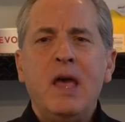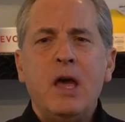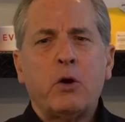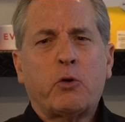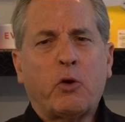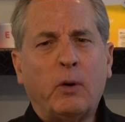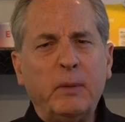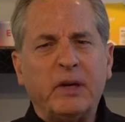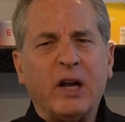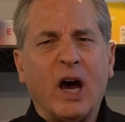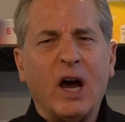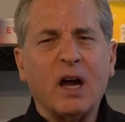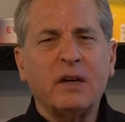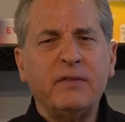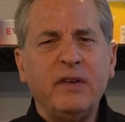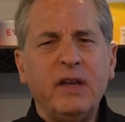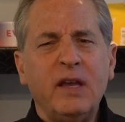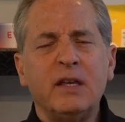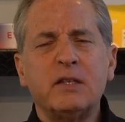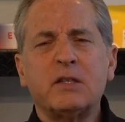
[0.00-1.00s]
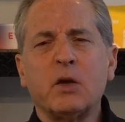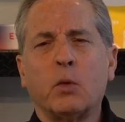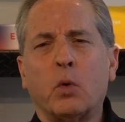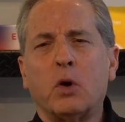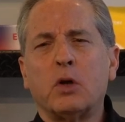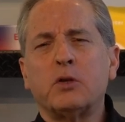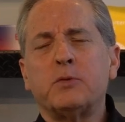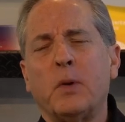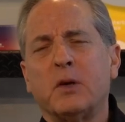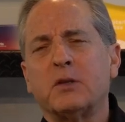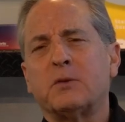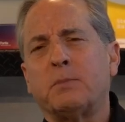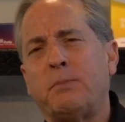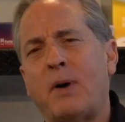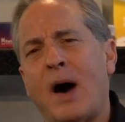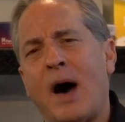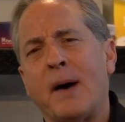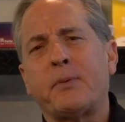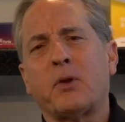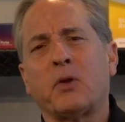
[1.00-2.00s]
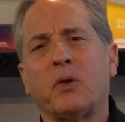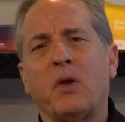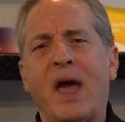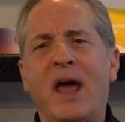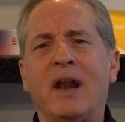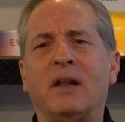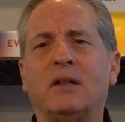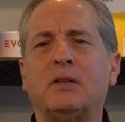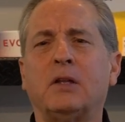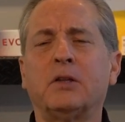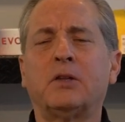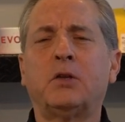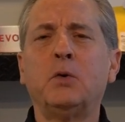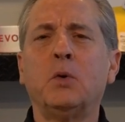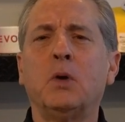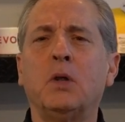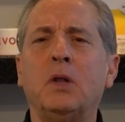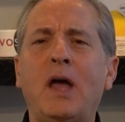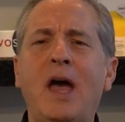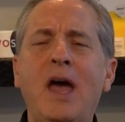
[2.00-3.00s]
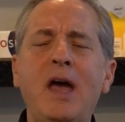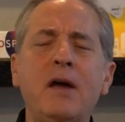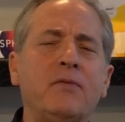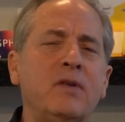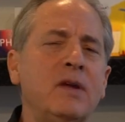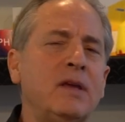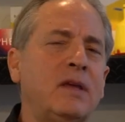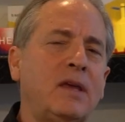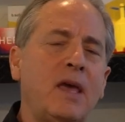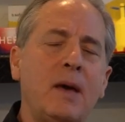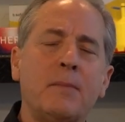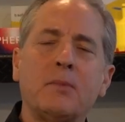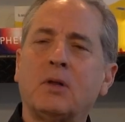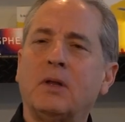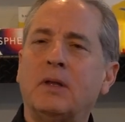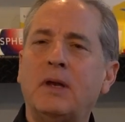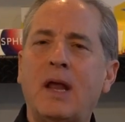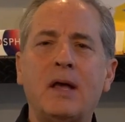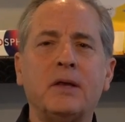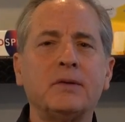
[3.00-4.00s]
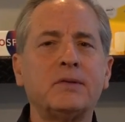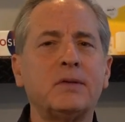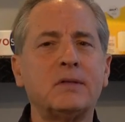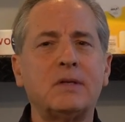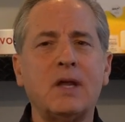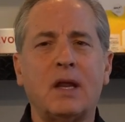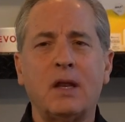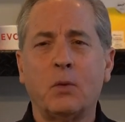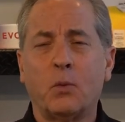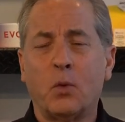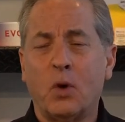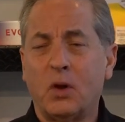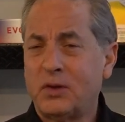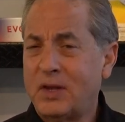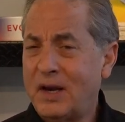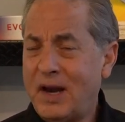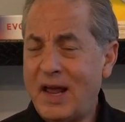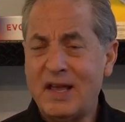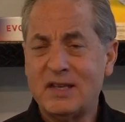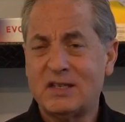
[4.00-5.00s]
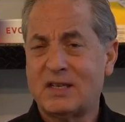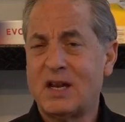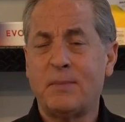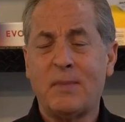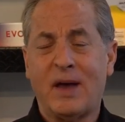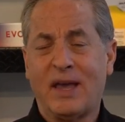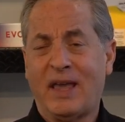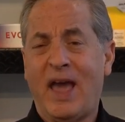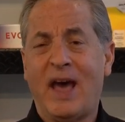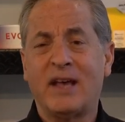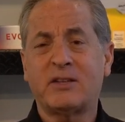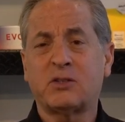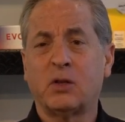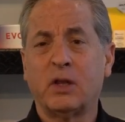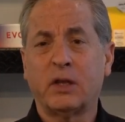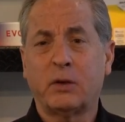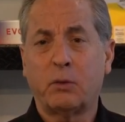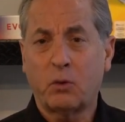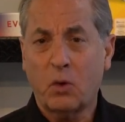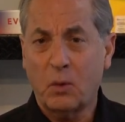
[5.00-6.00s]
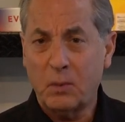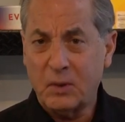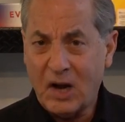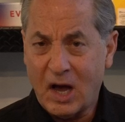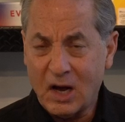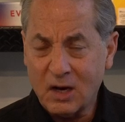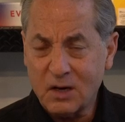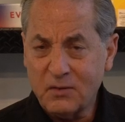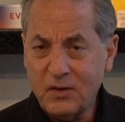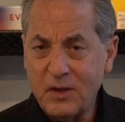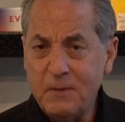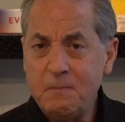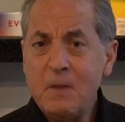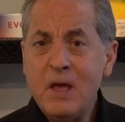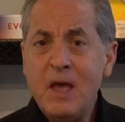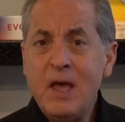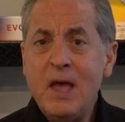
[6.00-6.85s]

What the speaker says: Chromatography is the world's most popular analytical tool. Every chemical analysis done in the world today is done by gas or liquid chromatography.